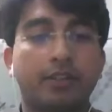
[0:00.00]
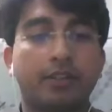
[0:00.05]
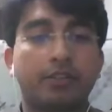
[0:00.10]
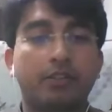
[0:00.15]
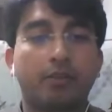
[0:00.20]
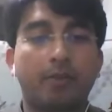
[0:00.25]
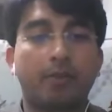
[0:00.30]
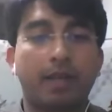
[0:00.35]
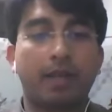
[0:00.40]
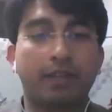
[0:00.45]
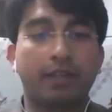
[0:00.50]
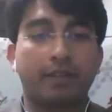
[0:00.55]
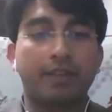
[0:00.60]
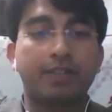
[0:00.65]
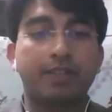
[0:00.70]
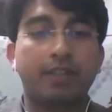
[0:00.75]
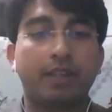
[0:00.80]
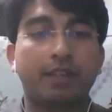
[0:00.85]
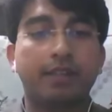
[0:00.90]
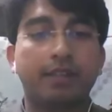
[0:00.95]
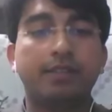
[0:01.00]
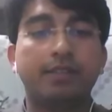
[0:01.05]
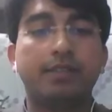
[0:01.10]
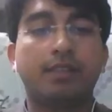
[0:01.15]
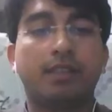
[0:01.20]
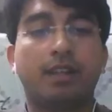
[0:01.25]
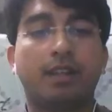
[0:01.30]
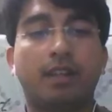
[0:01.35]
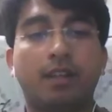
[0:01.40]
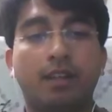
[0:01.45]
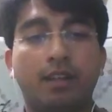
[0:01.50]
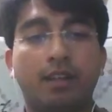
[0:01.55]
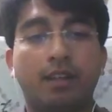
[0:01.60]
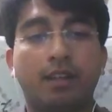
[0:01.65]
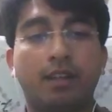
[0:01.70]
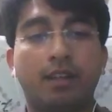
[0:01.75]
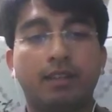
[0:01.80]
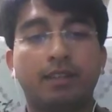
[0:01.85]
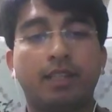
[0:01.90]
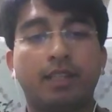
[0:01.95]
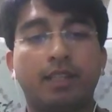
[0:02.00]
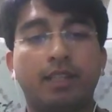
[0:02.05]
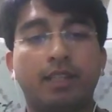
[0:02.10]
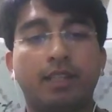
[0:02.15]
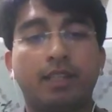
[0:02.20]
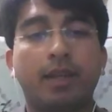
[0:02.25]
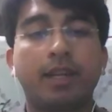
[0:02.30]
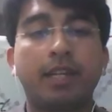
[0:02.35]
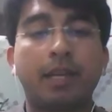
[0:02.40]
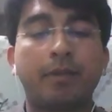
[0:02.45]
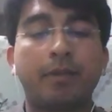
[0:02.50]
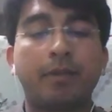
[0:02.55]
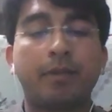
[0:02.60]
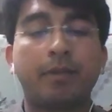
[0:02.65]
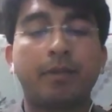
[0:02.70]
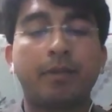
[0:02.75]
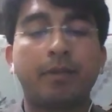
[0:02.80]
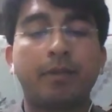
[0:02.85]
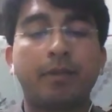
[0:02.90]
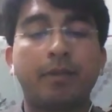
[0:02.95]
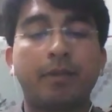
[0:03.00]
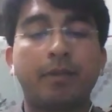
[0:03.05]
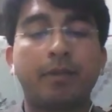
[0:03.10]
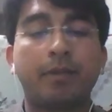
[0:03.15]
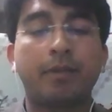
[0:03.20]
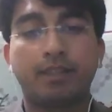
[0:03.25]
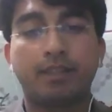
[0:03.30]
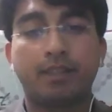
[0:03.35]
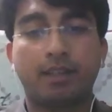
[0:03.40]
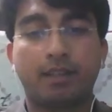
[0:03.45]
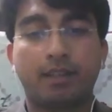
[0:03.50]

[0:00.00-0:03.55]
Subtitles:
So my question is that anytime I experience that